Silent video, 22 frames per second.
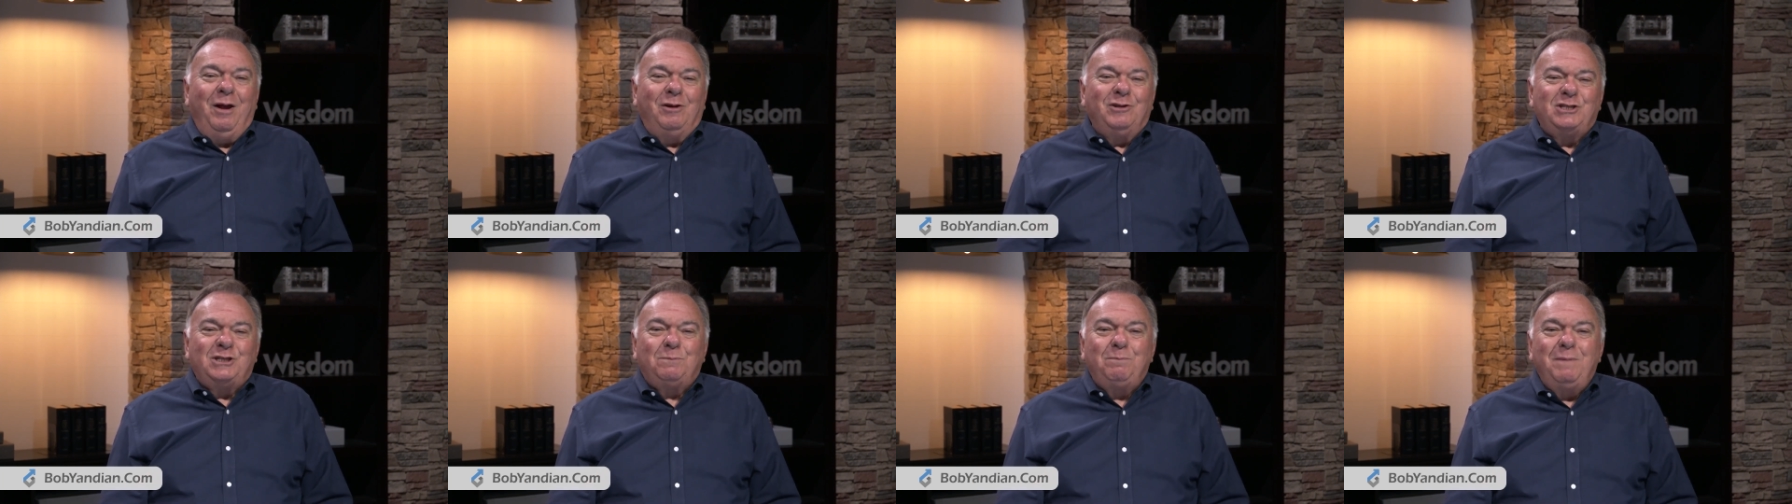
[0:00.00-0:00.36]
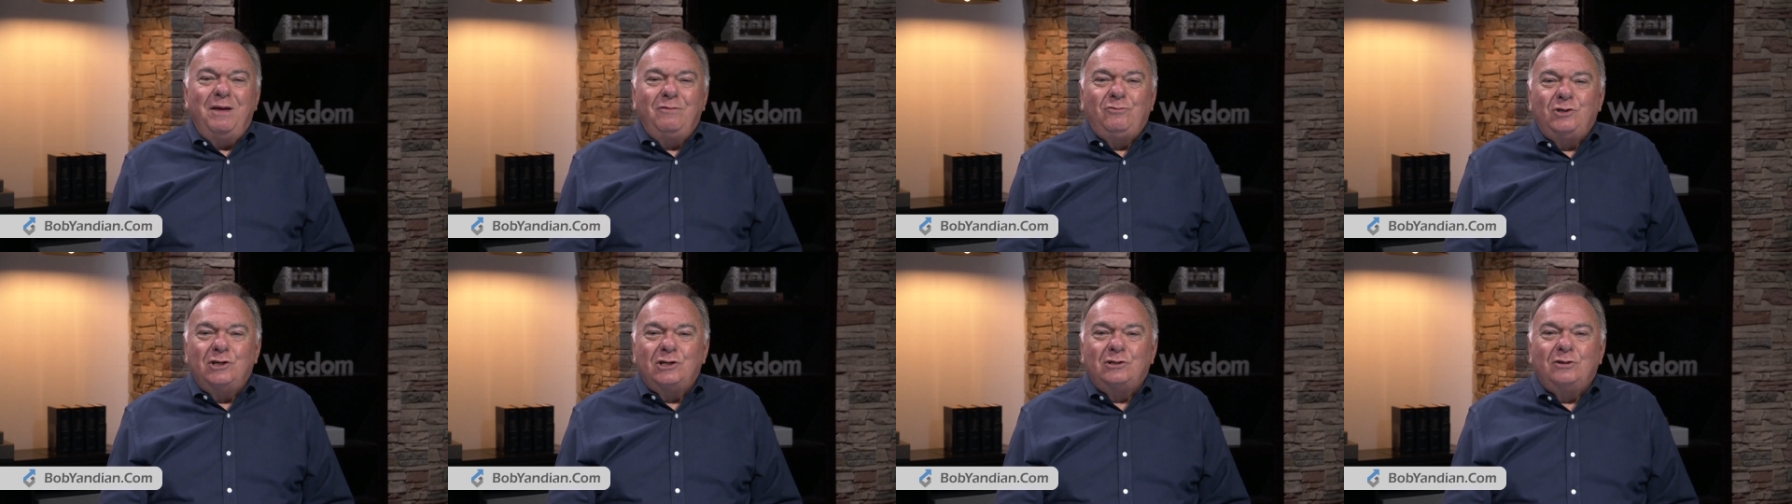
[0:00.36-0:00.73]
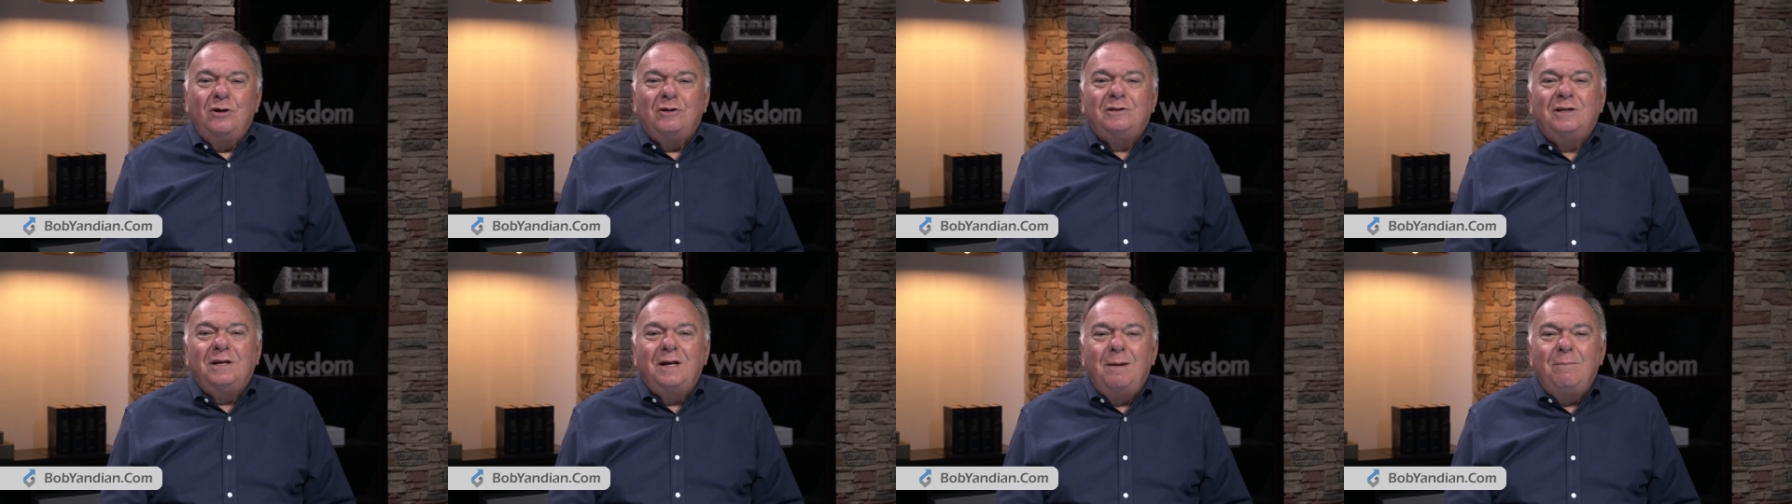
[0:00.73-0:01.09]
and Smith just
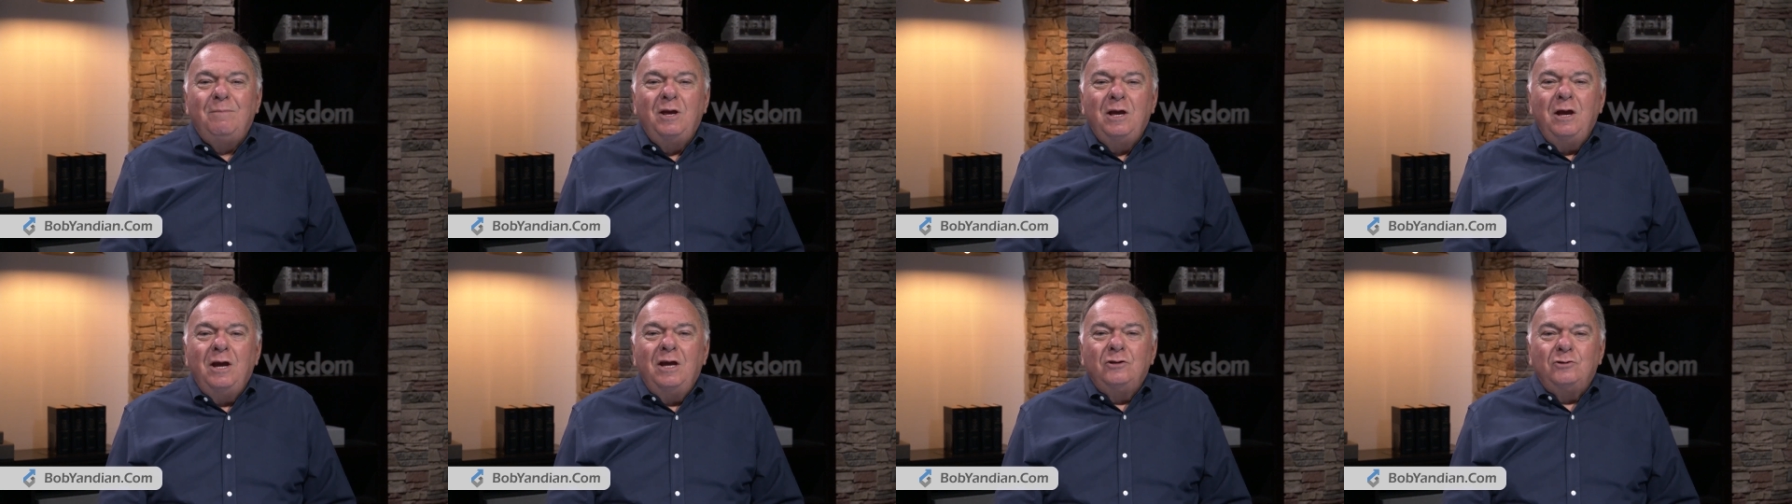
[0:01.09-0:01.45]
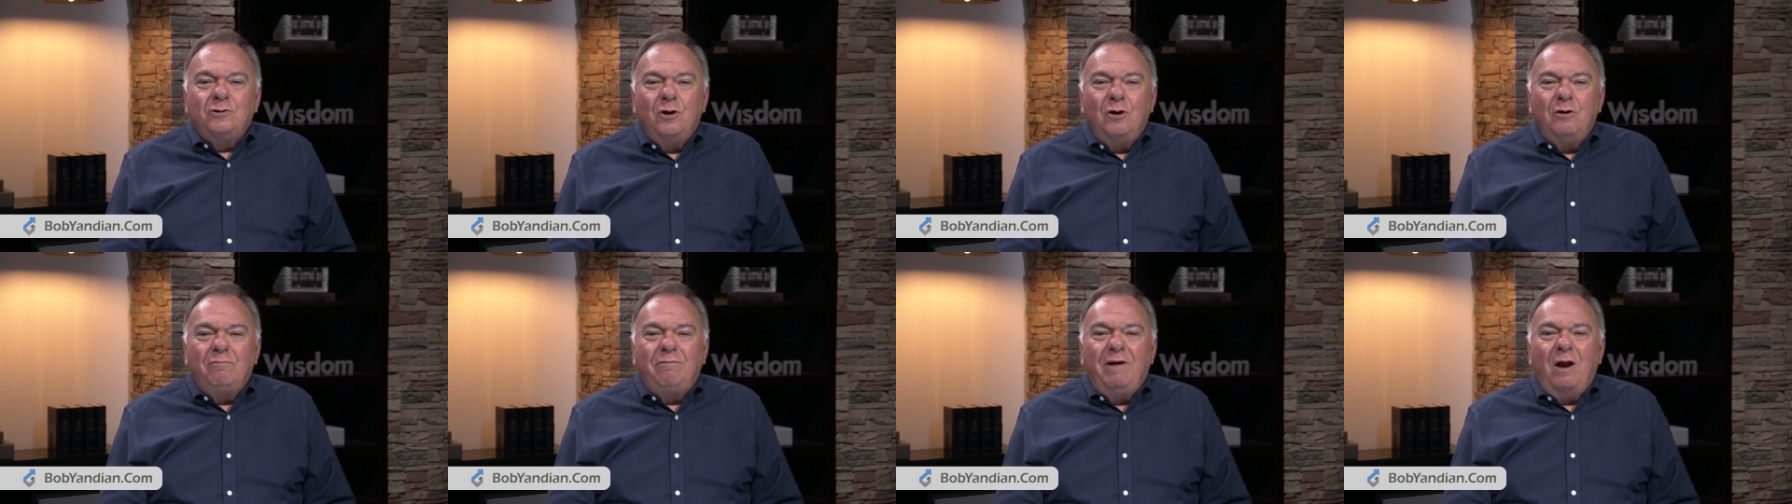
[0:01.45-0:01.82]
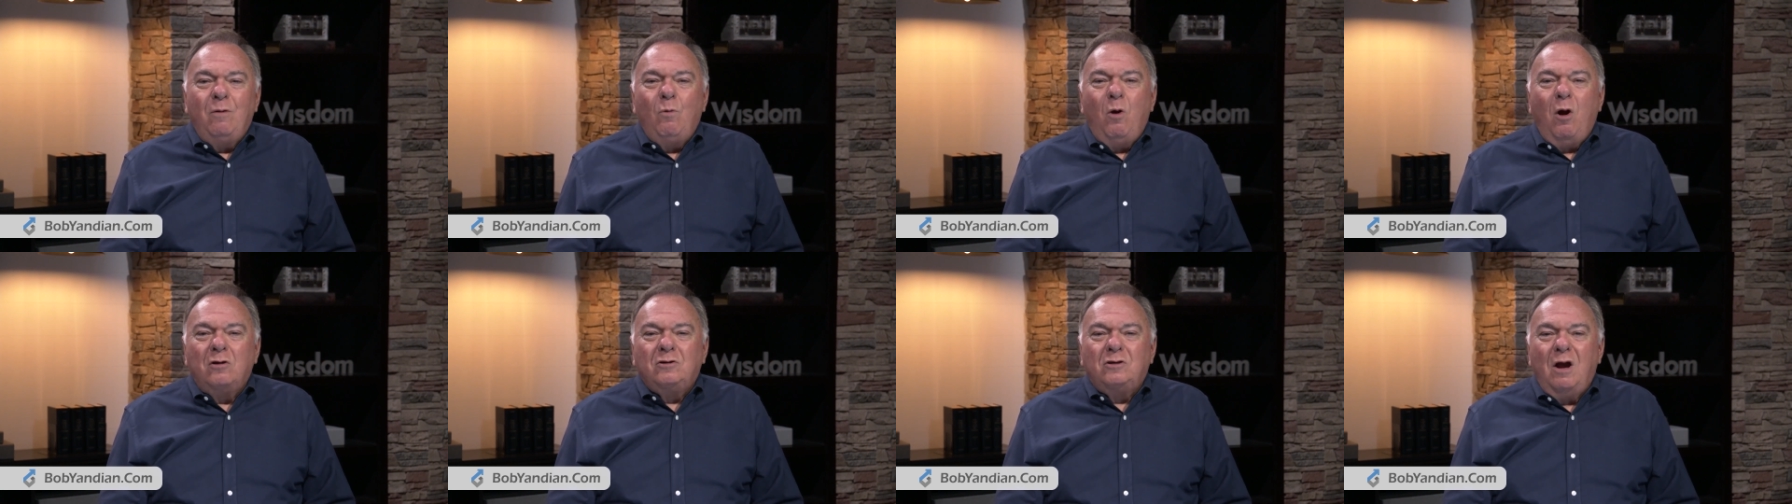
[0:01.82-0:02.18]
looked at him, turned around,
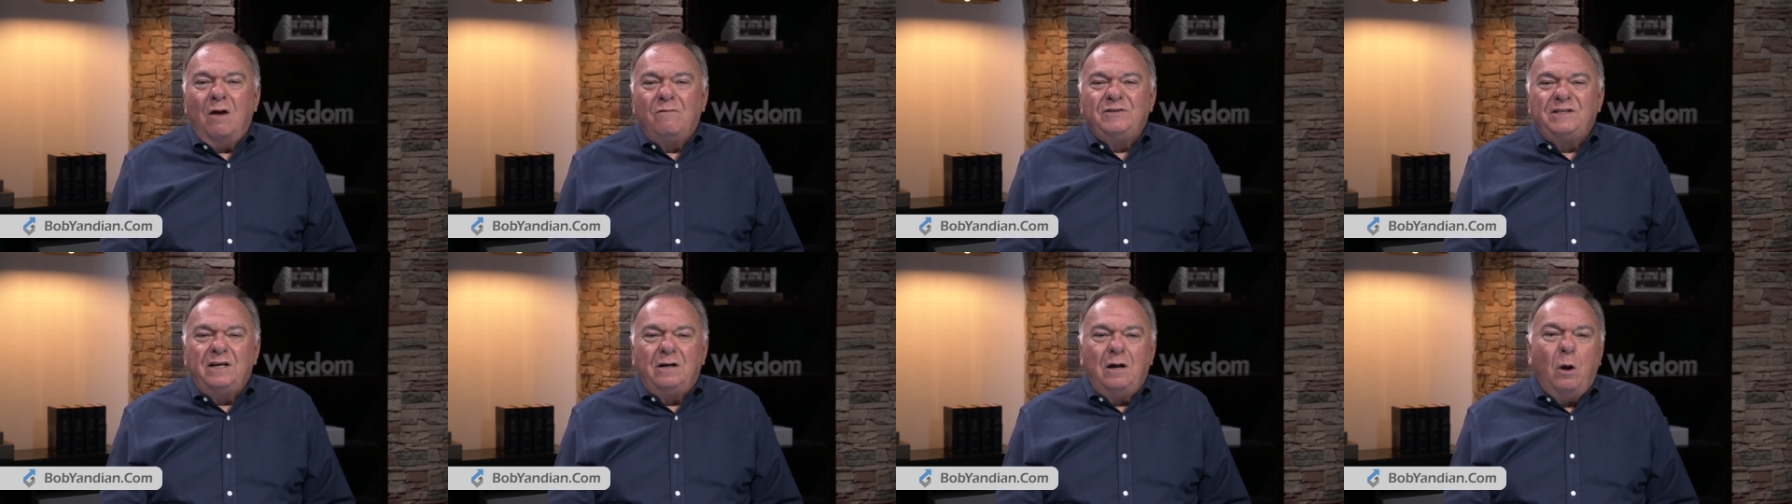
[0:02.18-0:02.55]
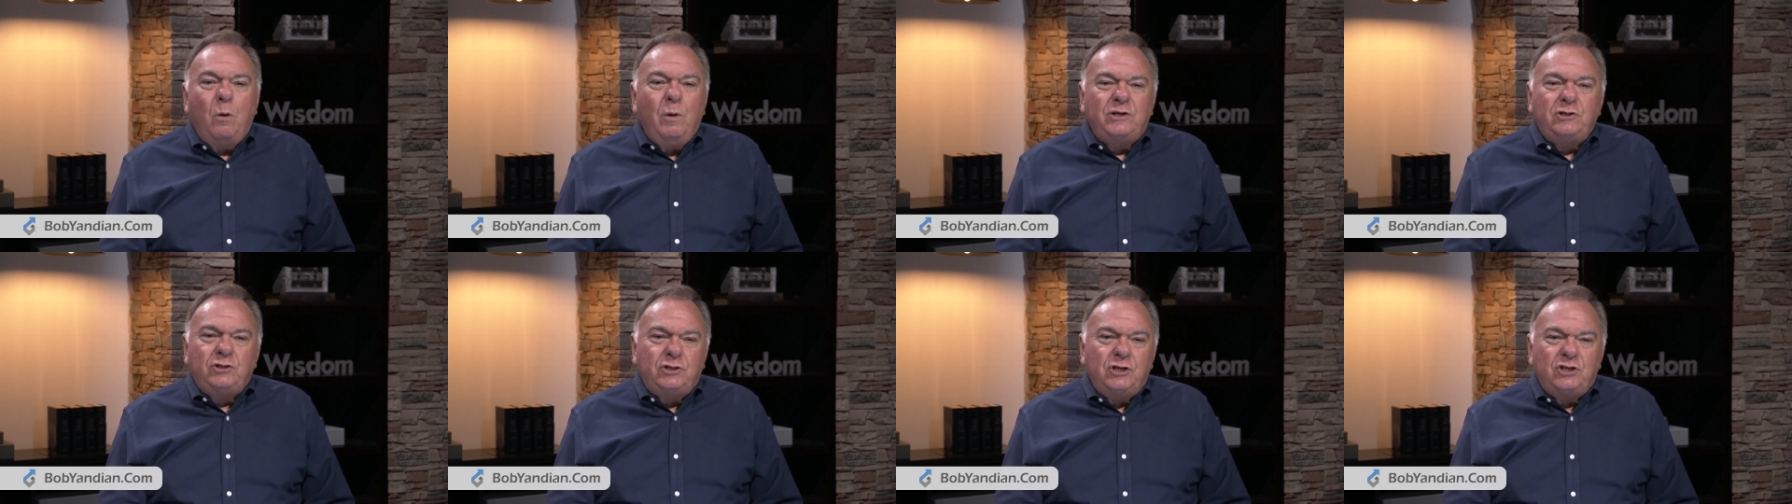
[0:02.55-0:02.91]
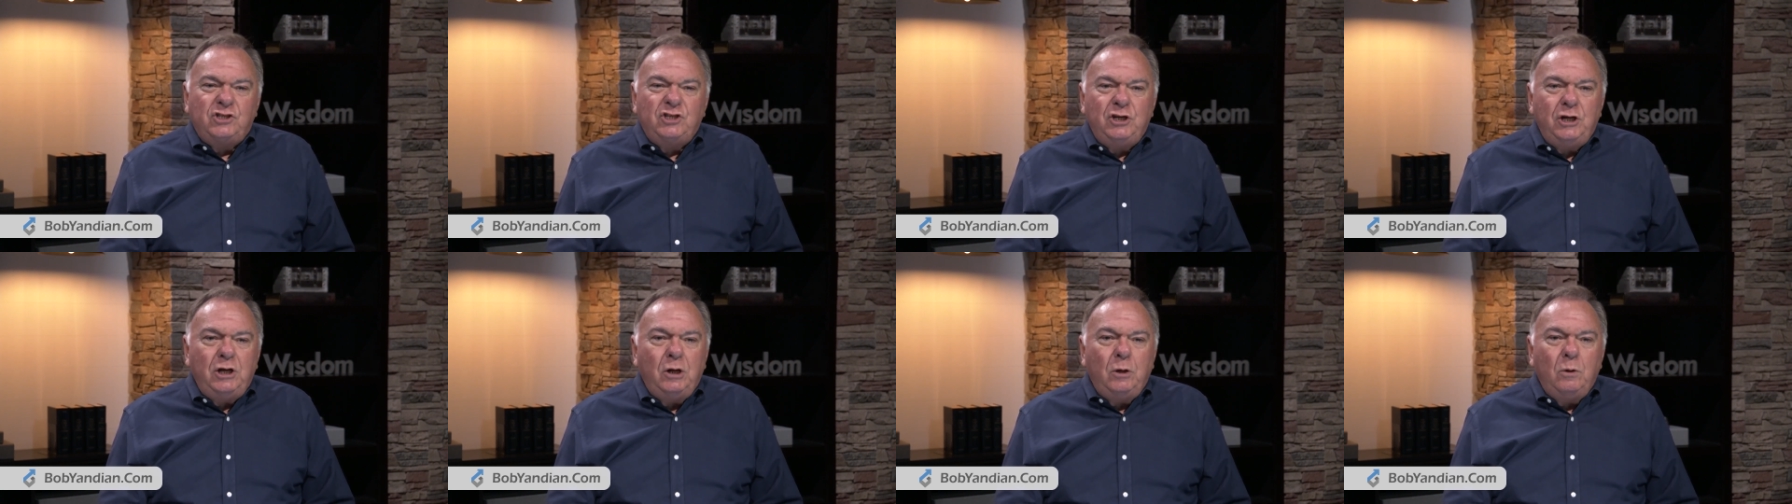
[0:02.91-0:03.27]
walked off, said, Oh, it's
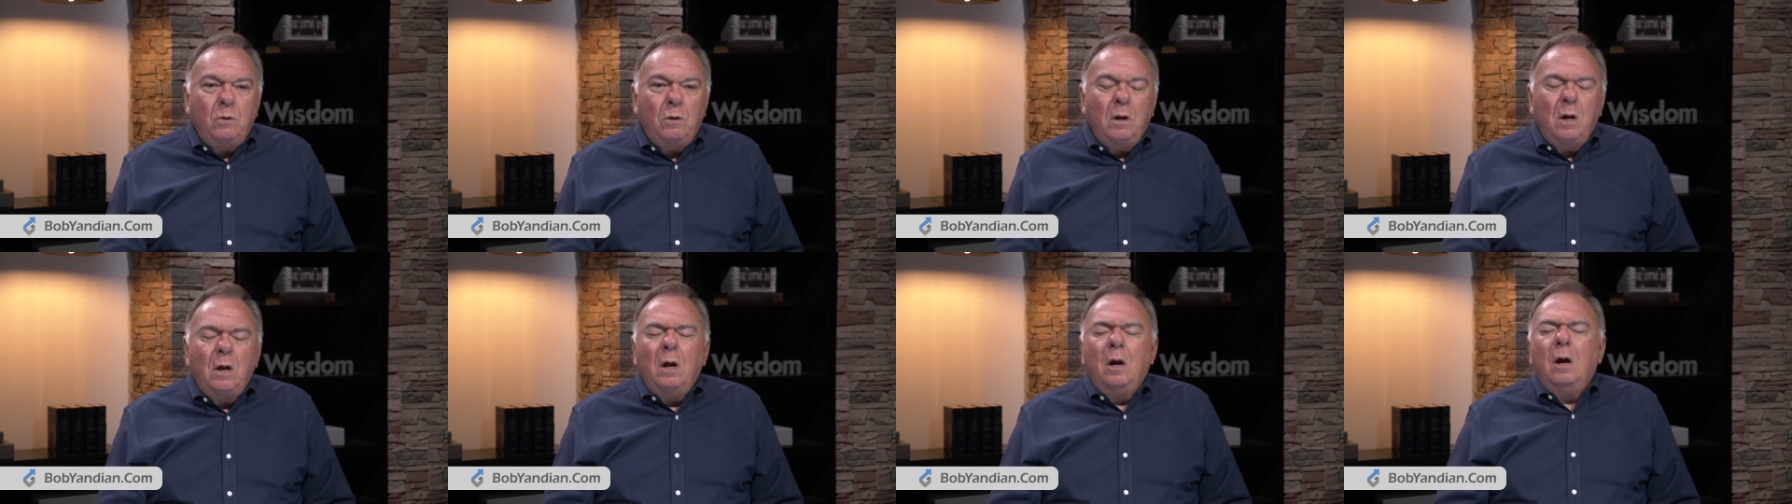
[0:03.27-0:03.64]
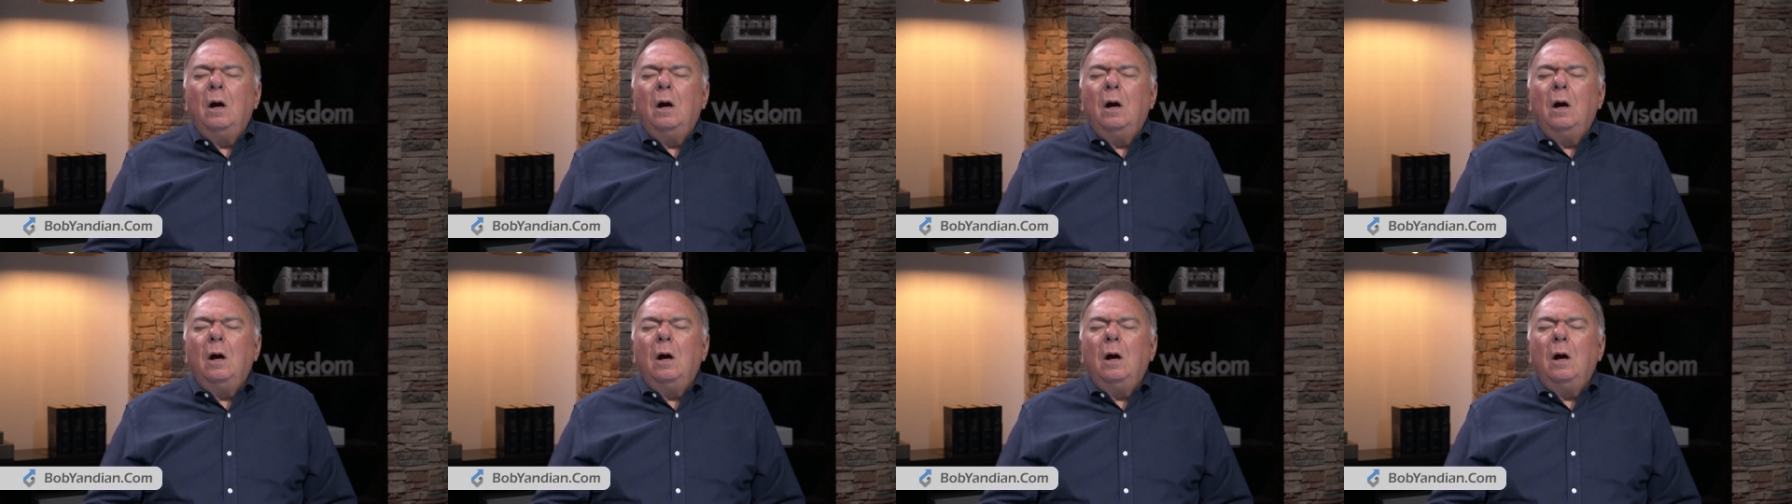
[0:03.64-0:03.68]
just you.